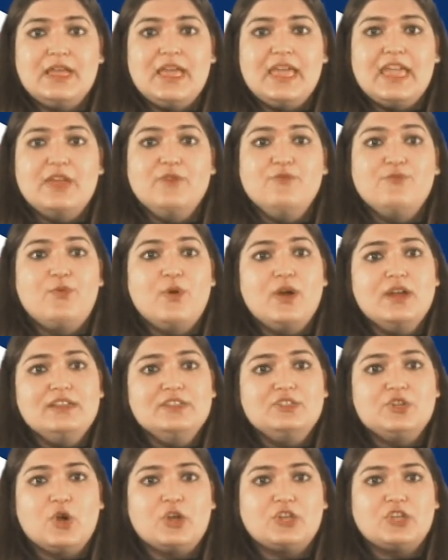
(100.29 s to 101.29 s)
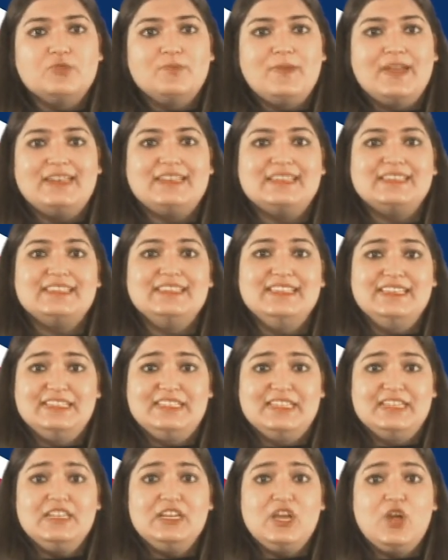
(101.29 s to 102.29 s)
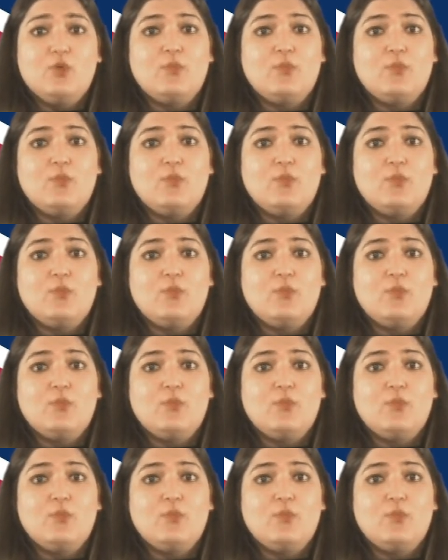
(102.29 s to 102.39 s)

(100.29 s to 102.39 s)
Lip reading: in Word document is needed